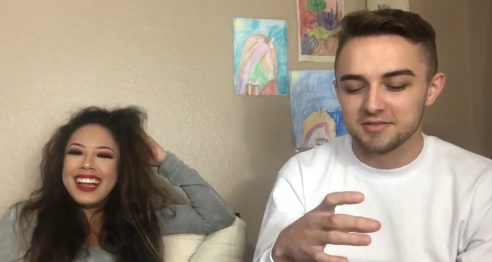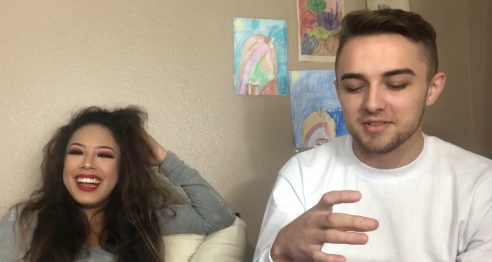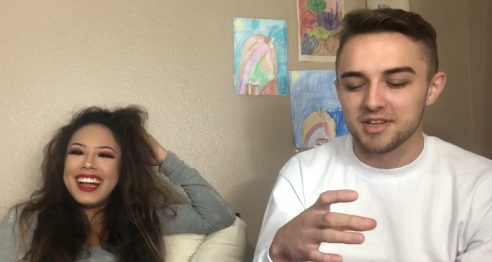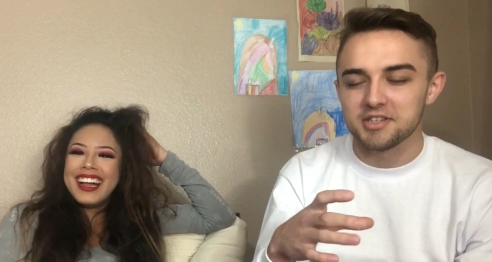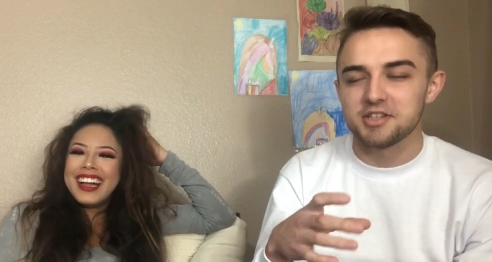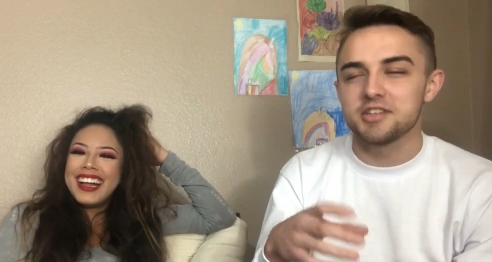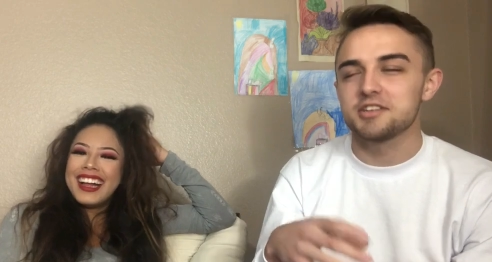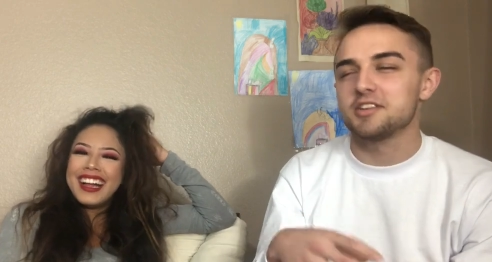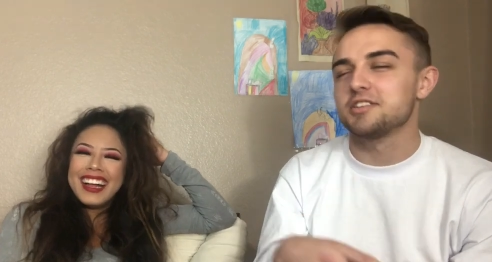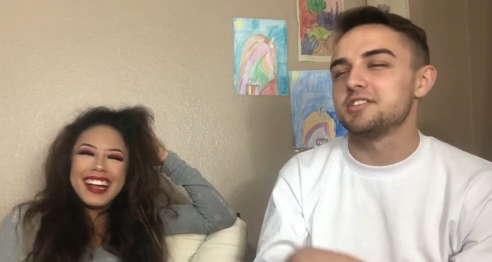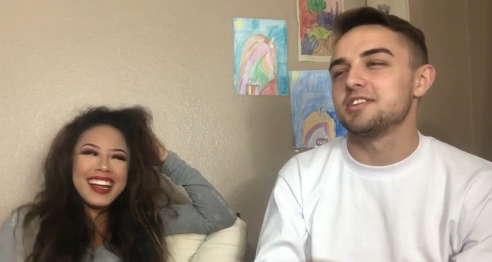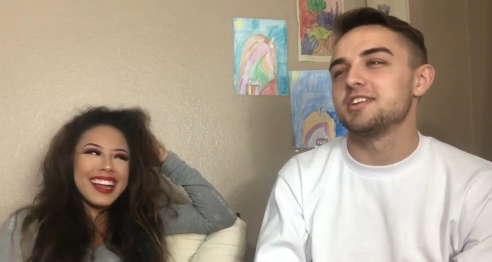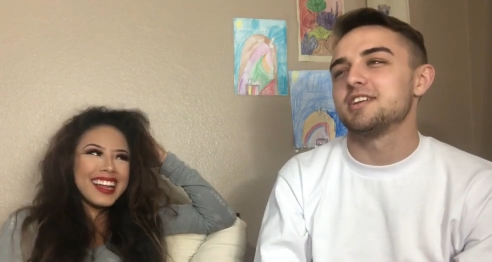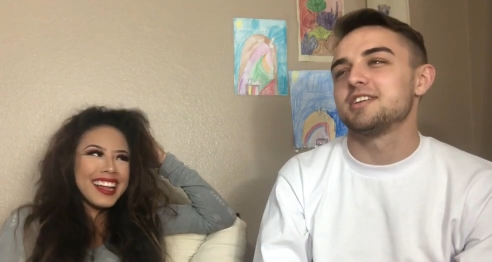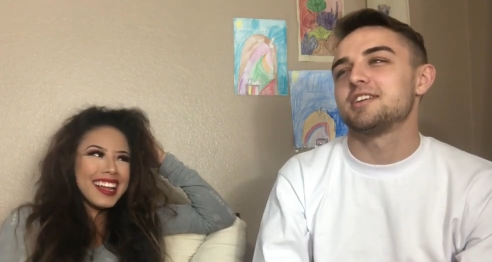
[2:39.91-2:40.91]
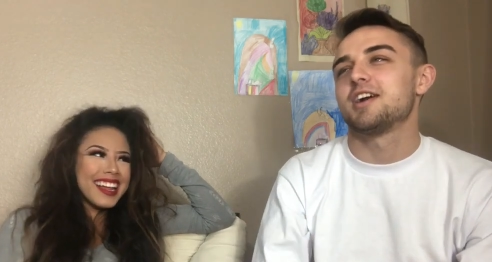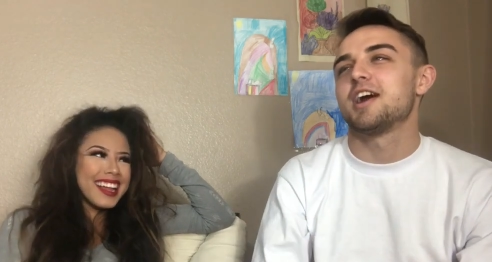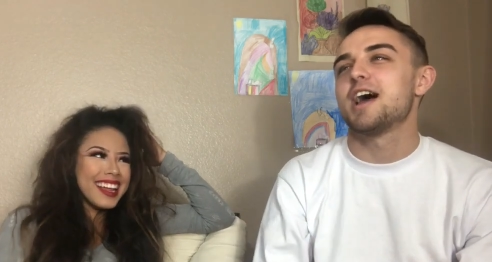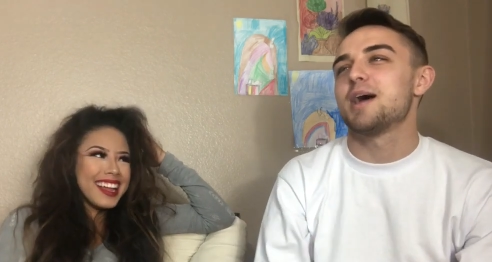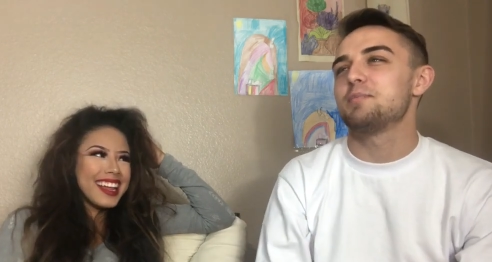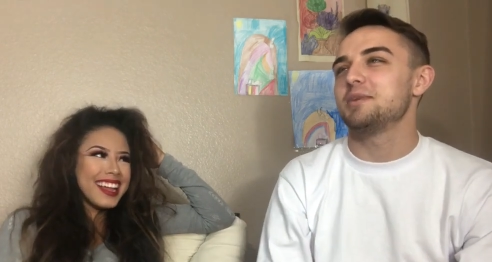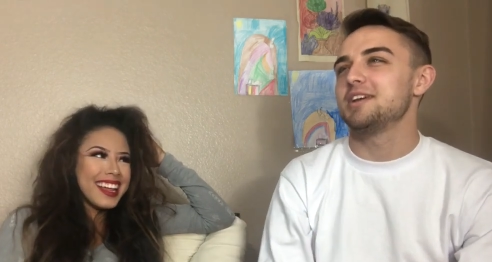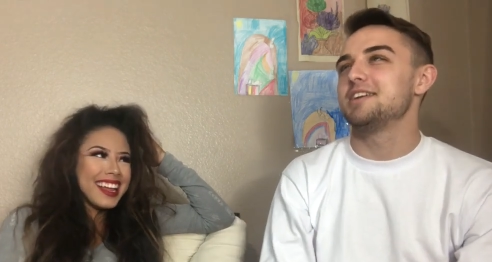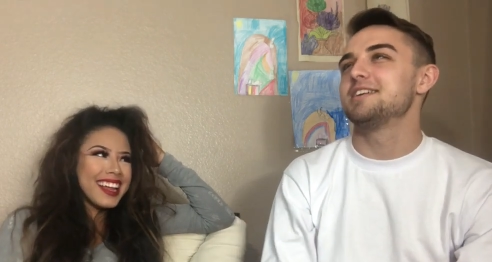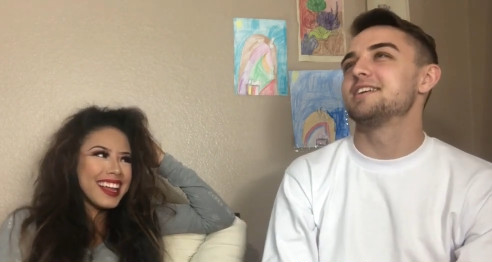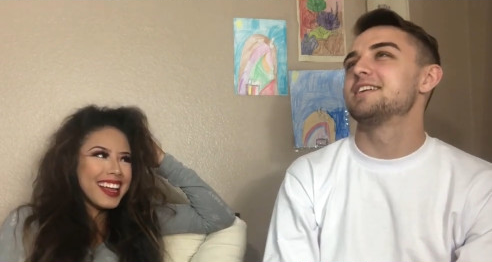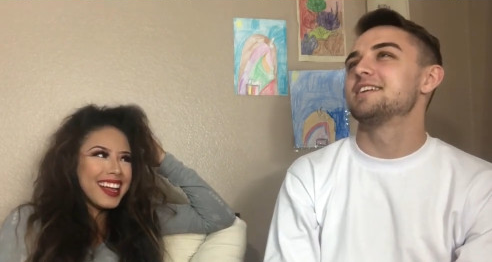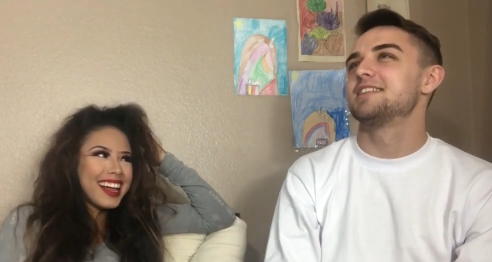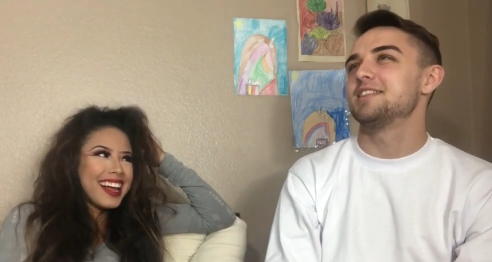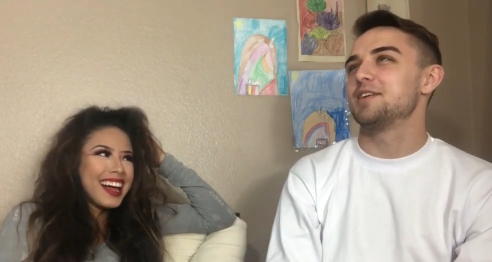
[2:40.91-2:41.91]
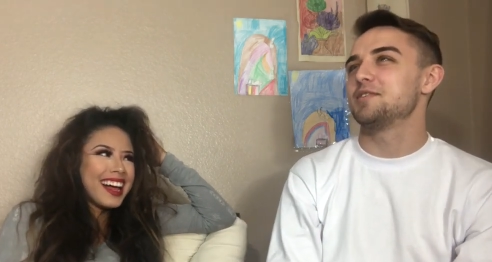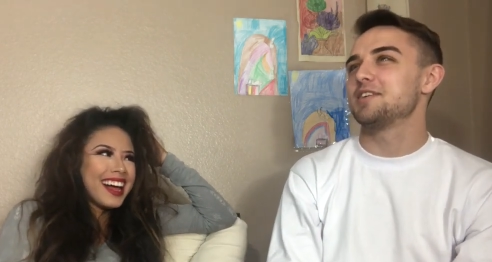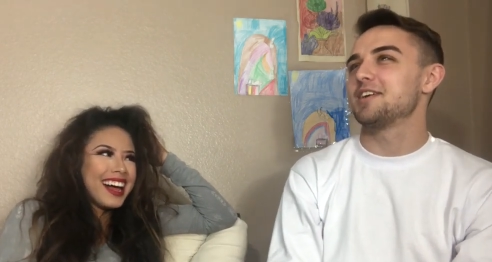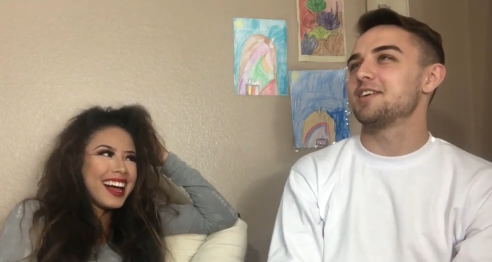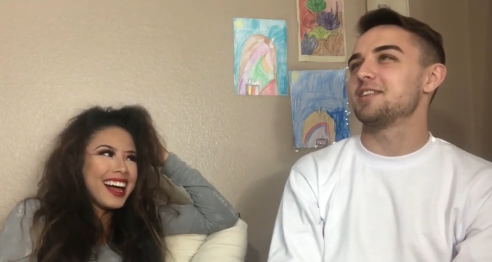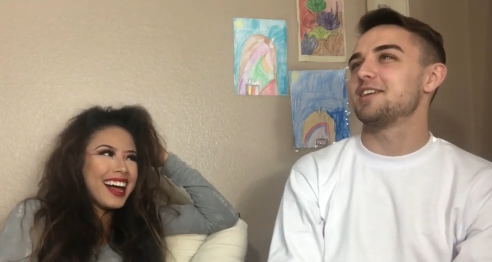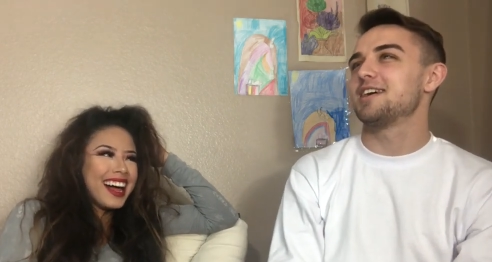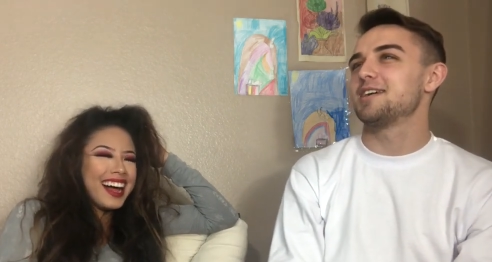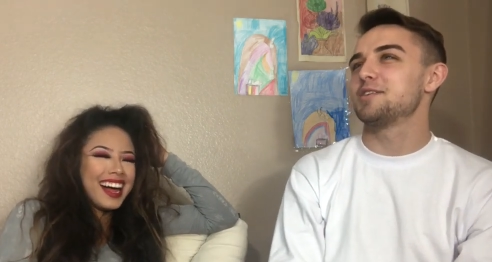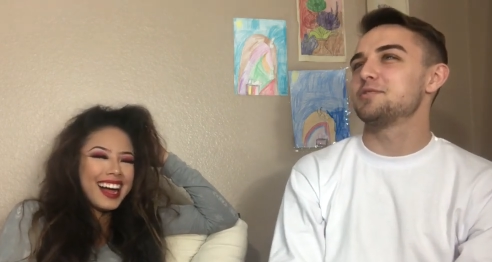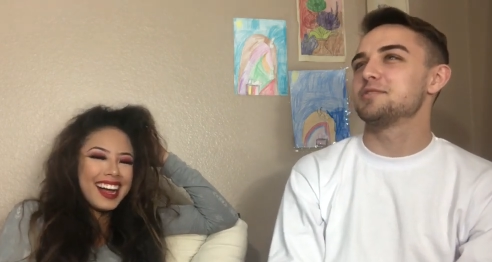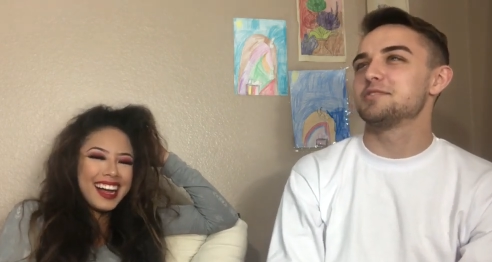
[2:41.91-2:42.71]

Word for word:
Speaker 1: and she's just sitting there happy, living her life.